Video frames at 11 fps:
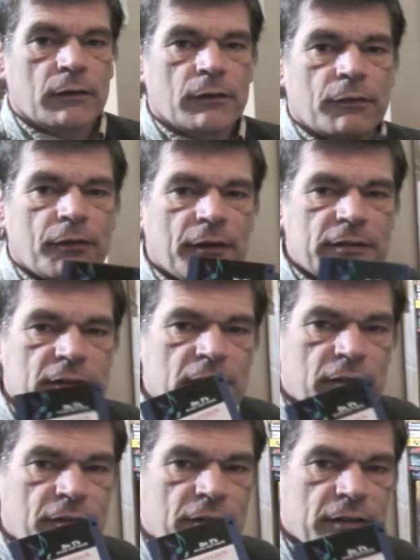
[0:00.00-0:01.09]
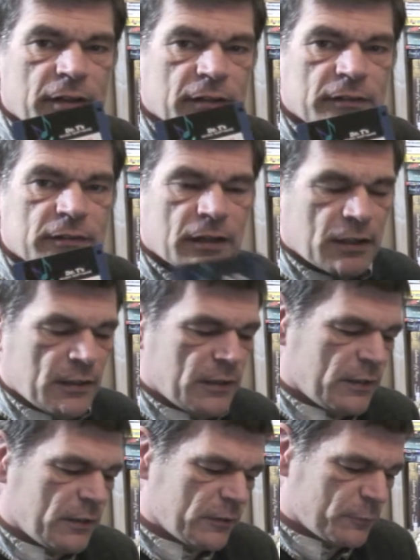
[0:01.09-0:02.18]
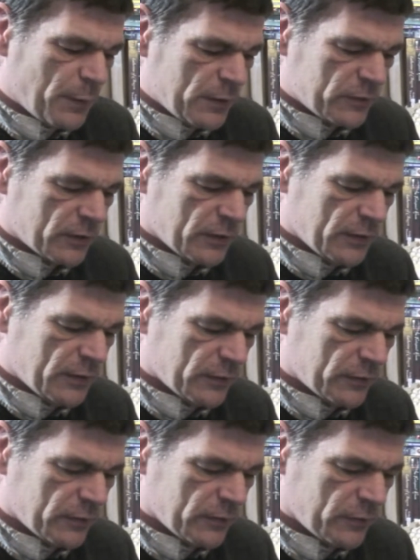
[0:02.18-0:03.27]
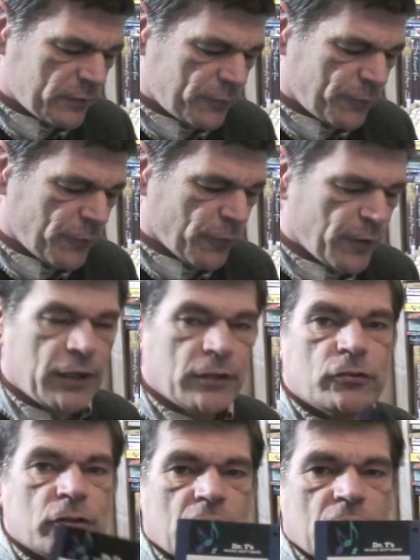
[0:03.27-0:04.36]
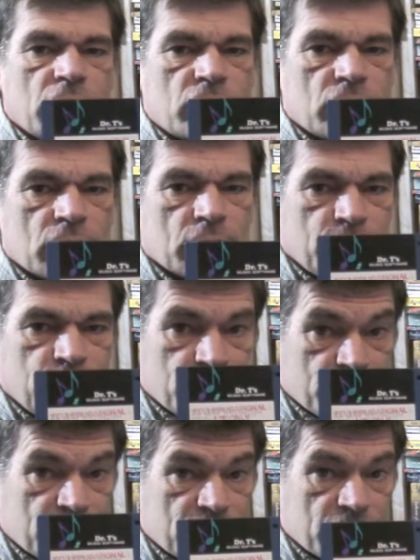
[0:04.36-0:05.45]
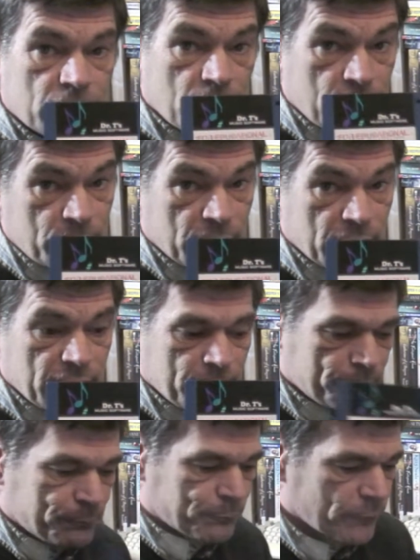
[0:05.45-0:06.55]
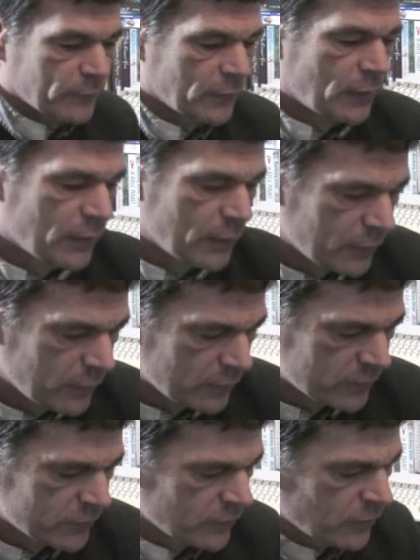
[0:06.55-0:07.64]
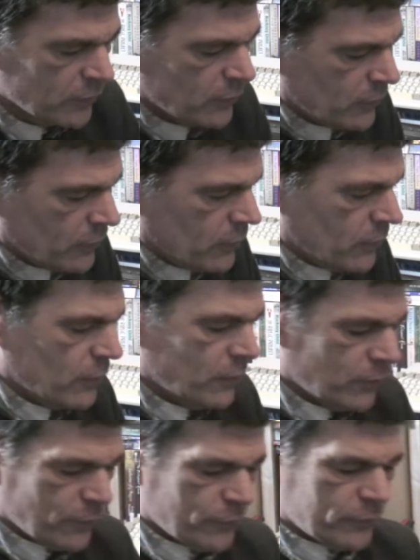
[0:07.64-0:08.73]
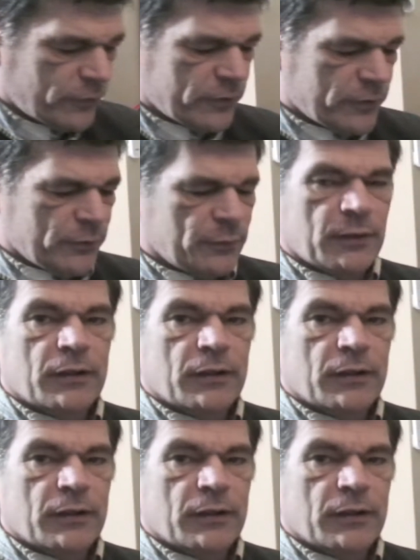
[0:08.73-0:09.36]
this is the disc, and it's basically, it says for educational use only, and it's also